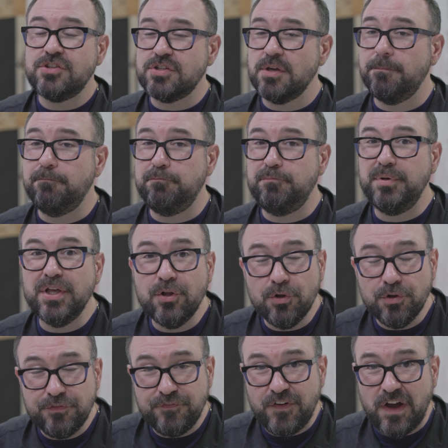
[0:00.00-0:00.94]
to
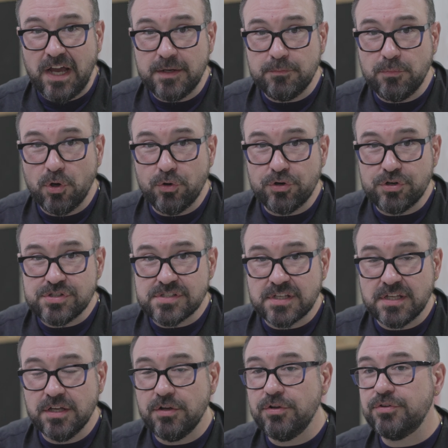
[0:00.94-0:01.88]
build fine motor
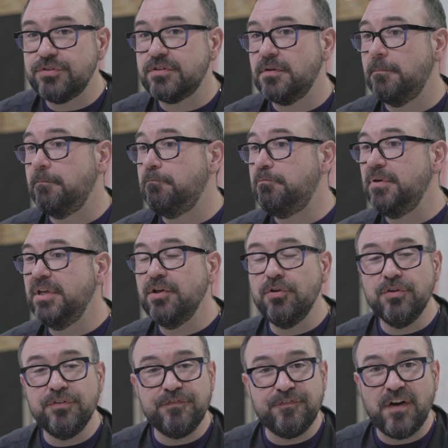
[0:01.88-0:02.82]
skill, to
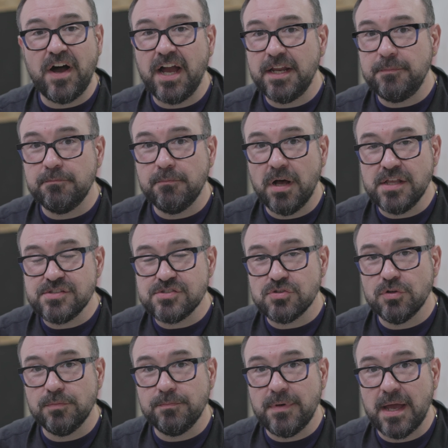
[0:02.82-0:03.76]
build fine
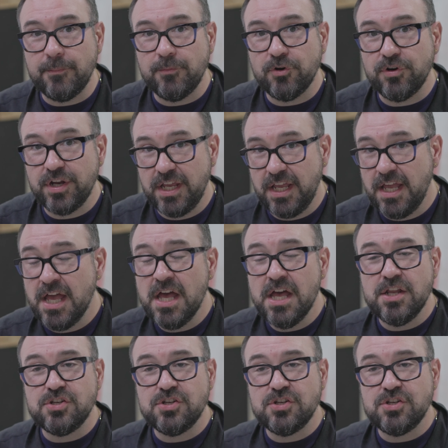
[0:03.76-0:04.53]
muscle memory.